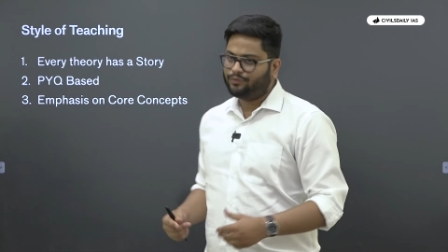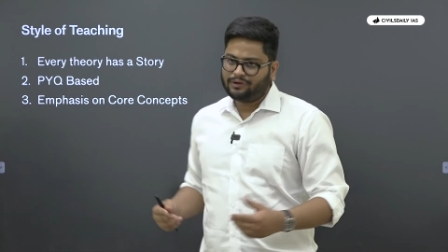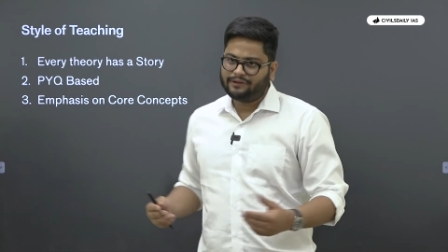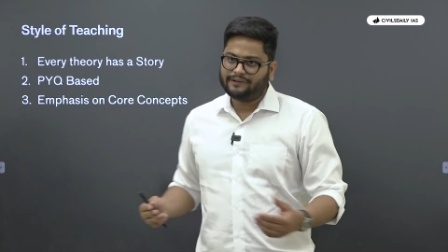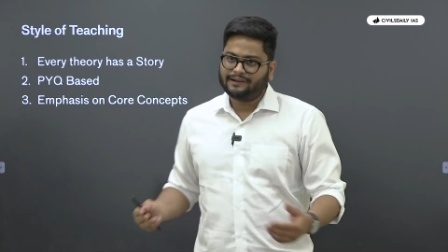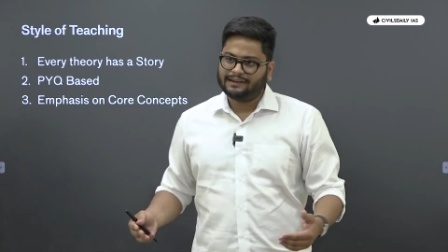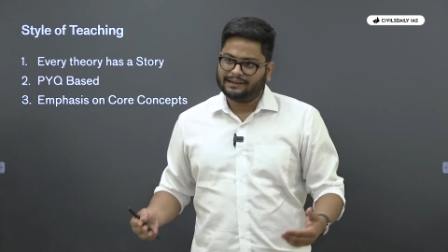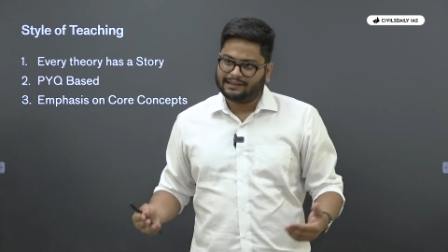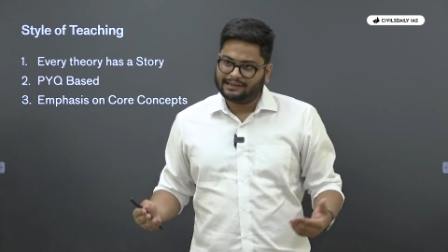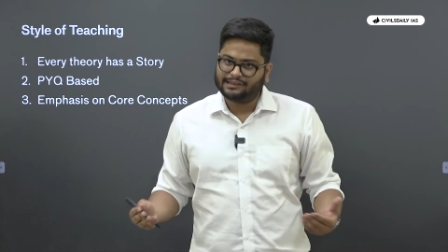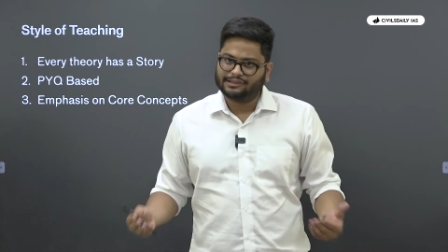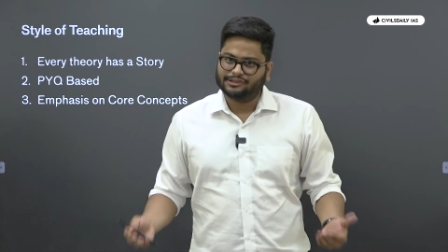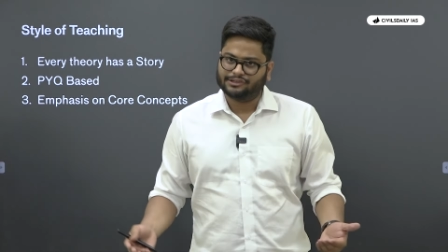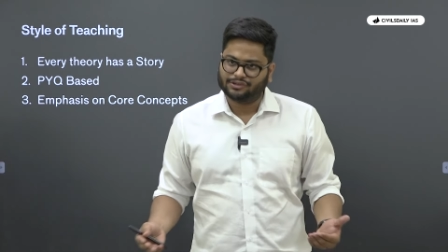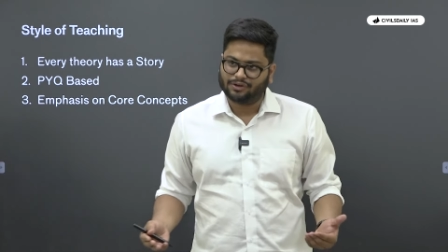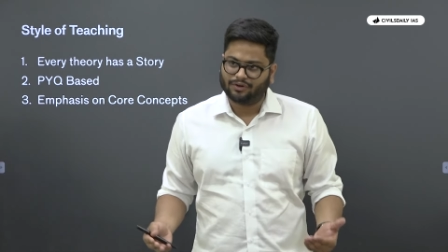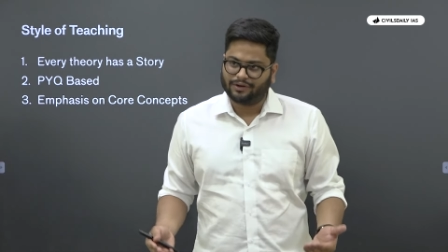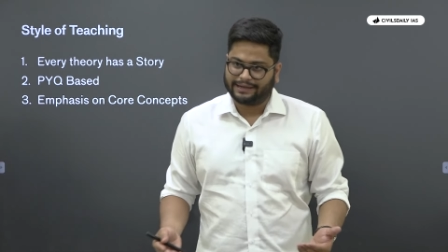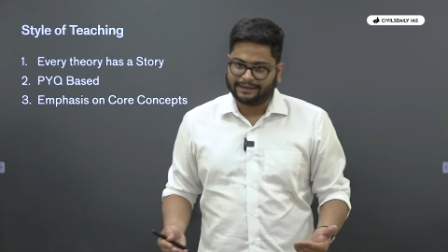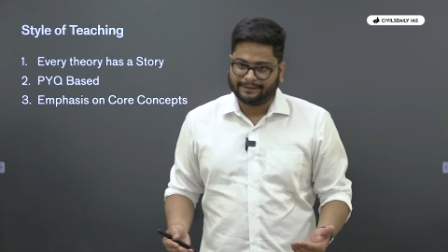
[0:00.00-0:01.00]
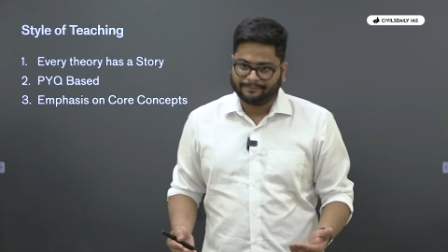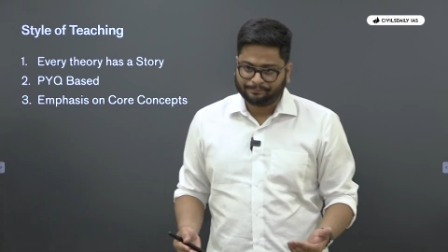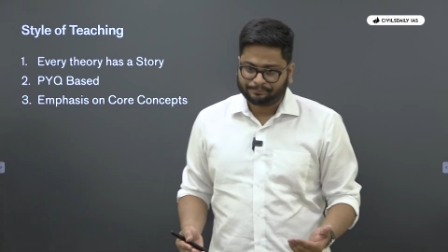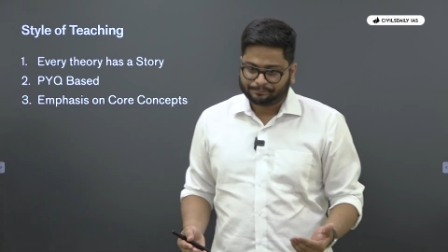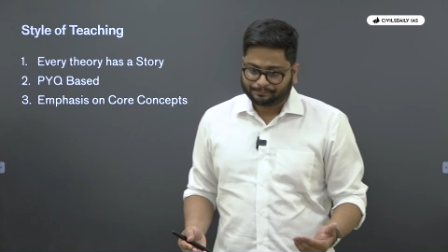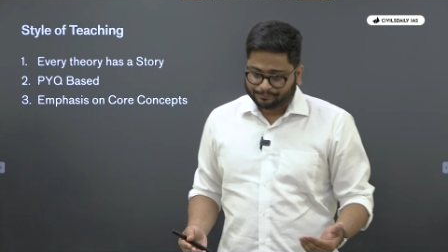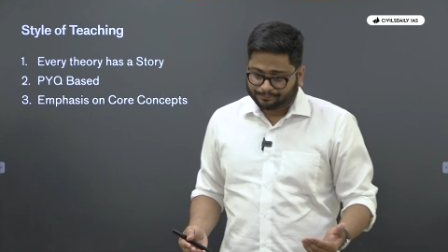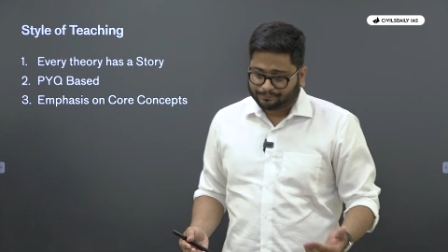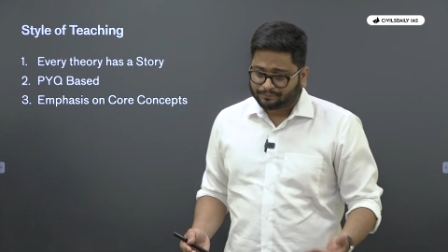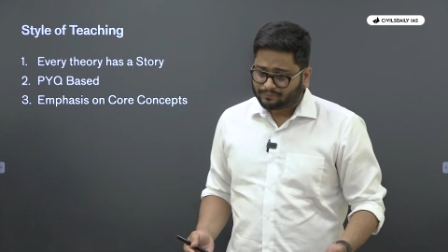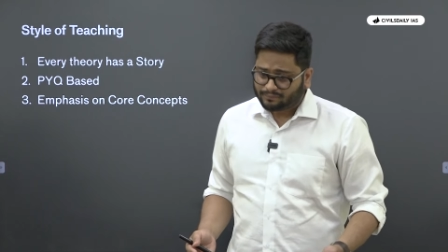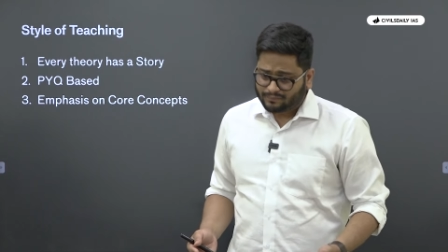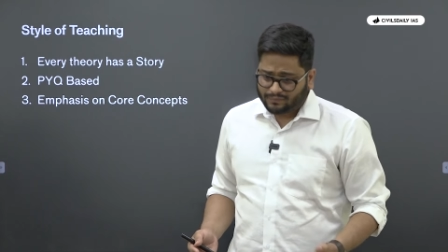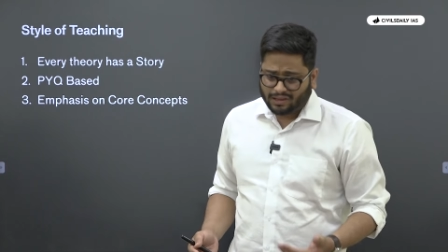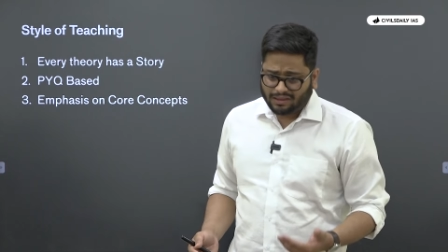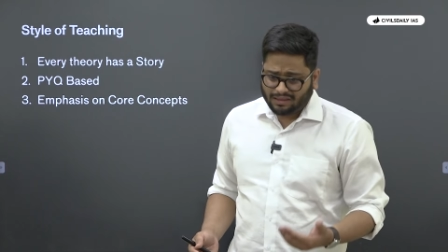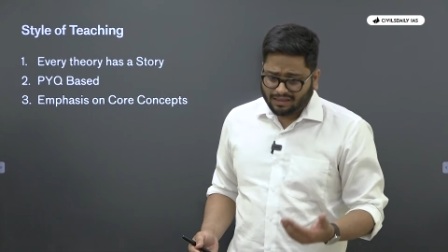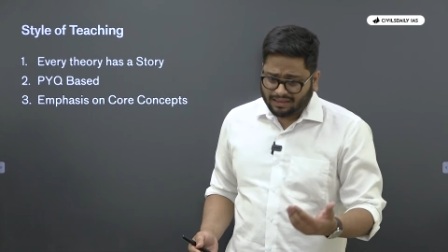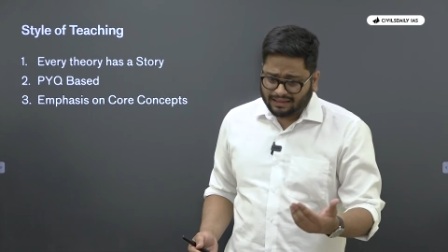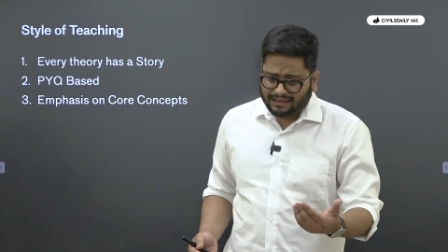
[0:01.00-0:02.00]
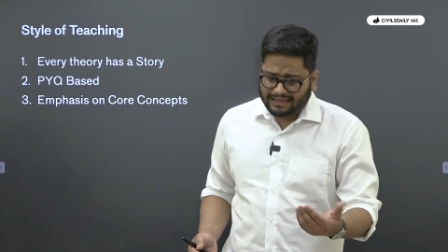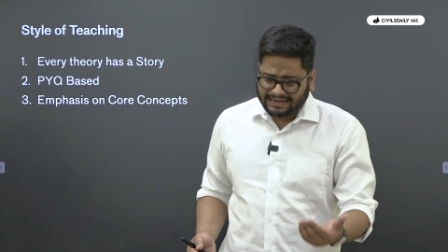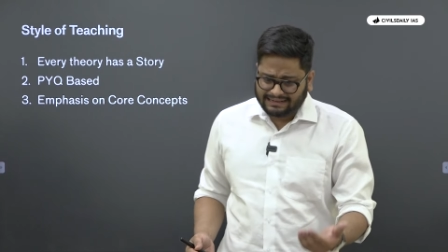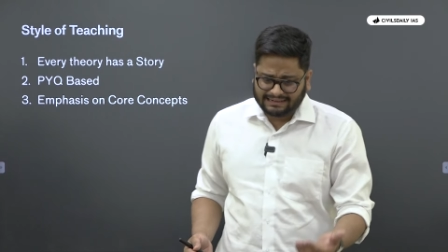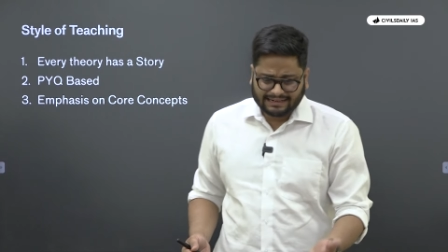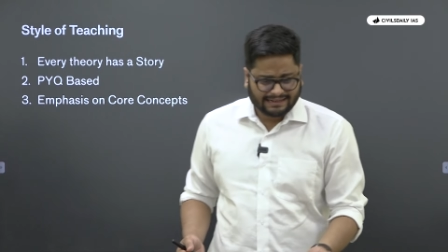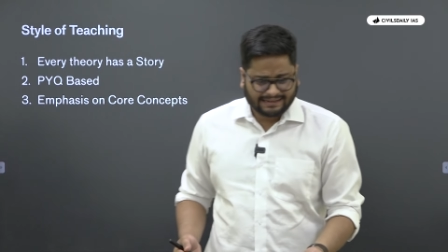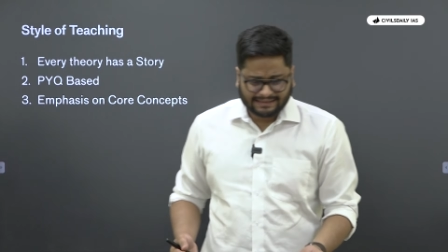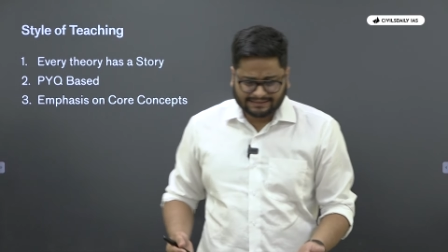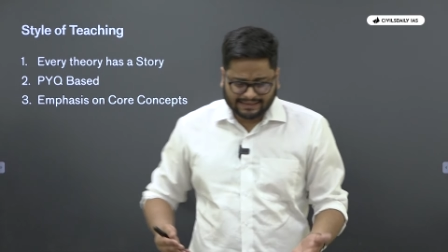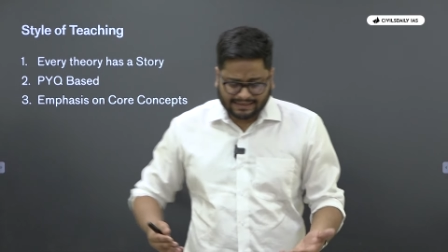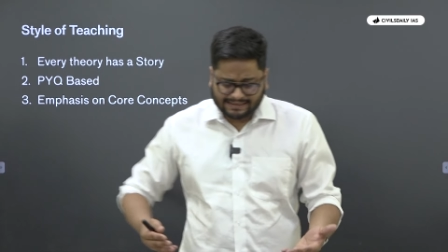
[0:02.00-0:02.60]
will really enjoy. And it is,